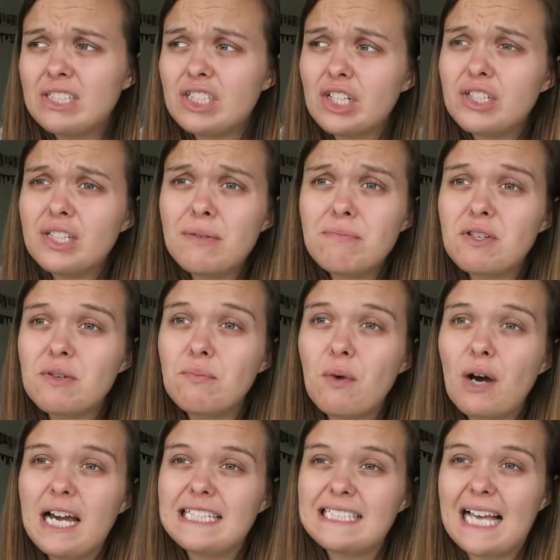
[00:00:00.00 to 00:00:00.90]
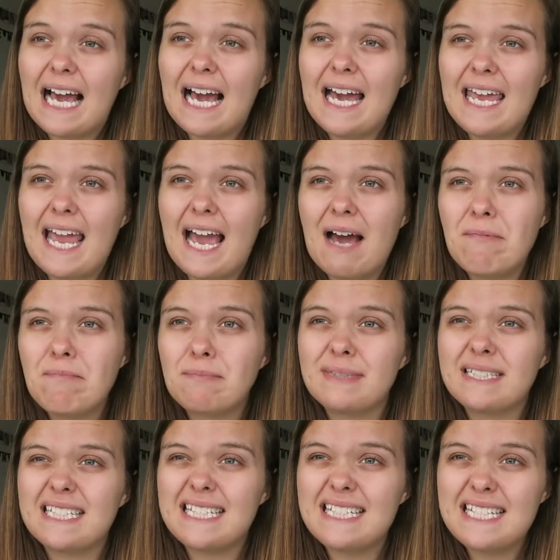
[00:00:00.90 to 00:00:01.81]
so symptom wise I
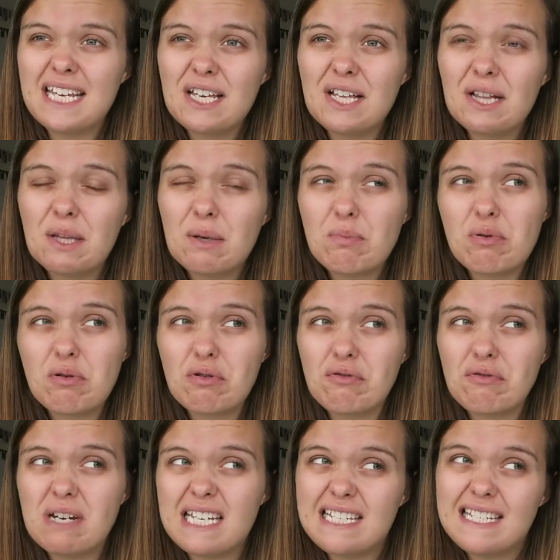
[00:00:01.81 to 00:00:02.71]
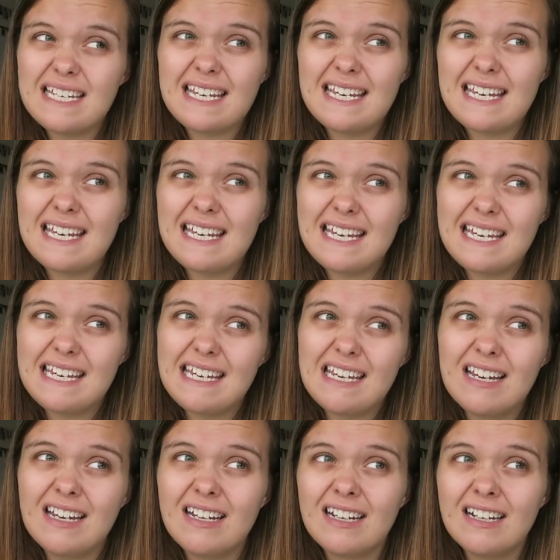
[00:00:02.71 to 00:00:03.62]
am still
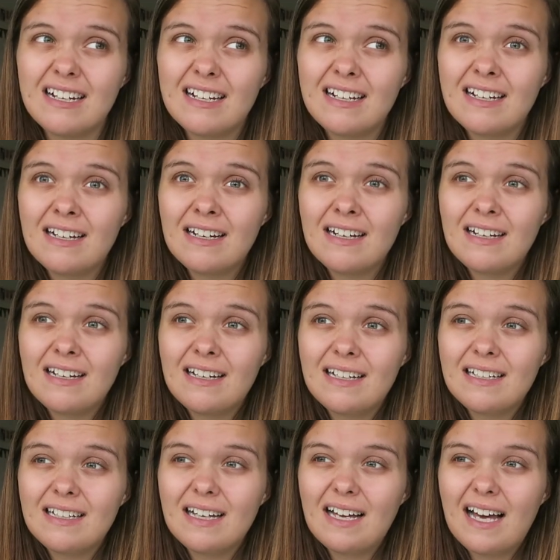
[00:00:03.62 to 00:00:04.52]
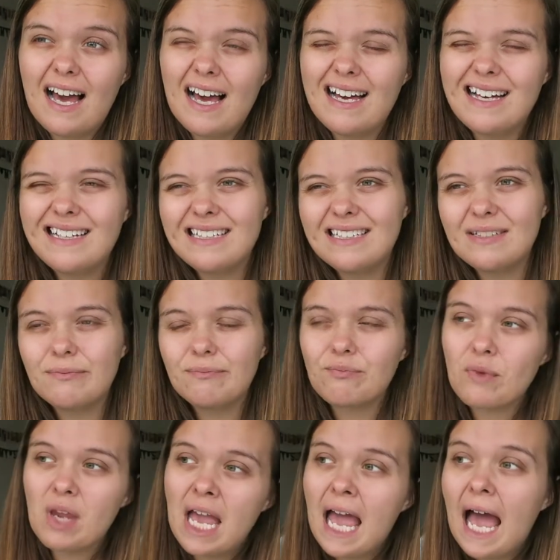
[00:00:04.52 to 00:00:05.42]
pretty, uh,
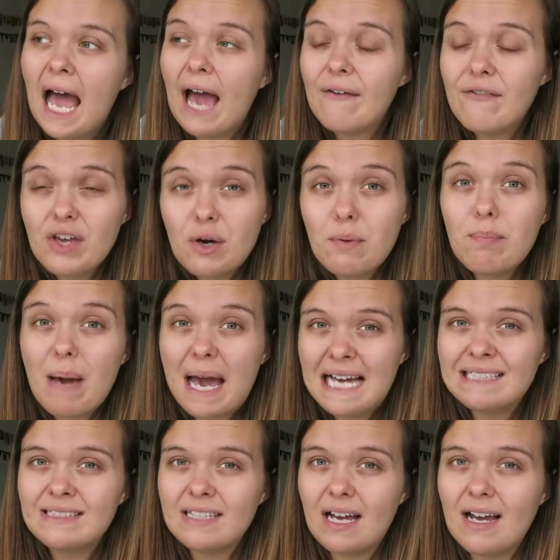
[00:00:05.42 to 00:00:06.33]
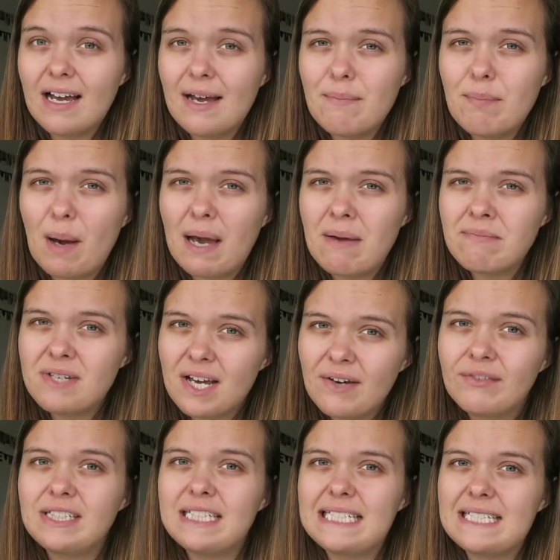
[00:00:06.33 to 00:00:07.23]
I feel better, but I'm
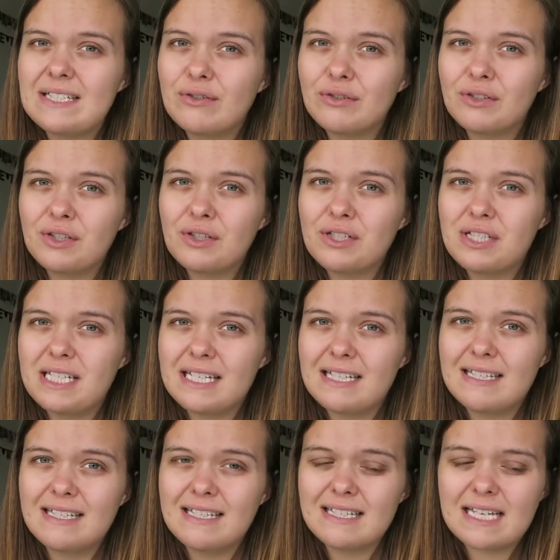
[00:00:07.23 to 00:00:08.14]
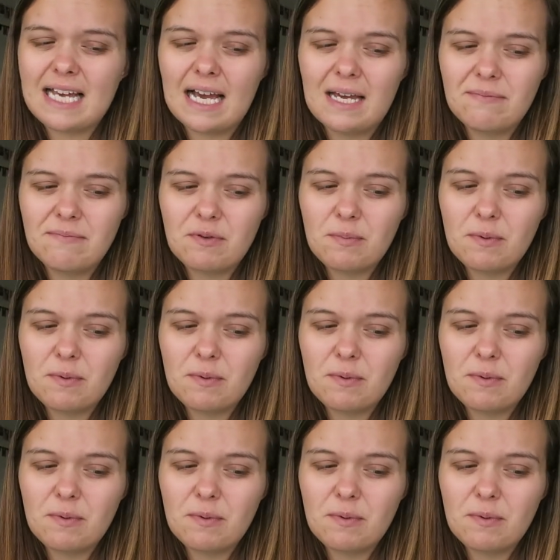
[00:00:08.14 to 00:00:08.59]
definitely still nauseous at times.